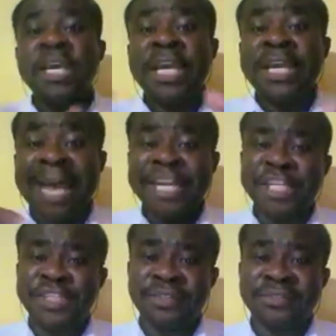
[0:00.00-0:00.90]
In
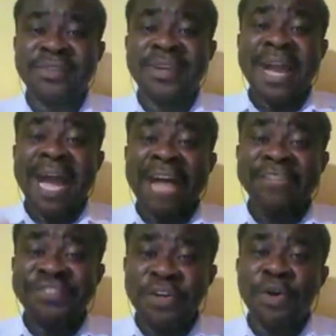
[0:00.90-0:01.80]
addition,
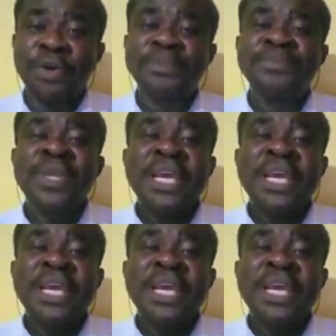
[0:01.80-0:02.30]
as you know,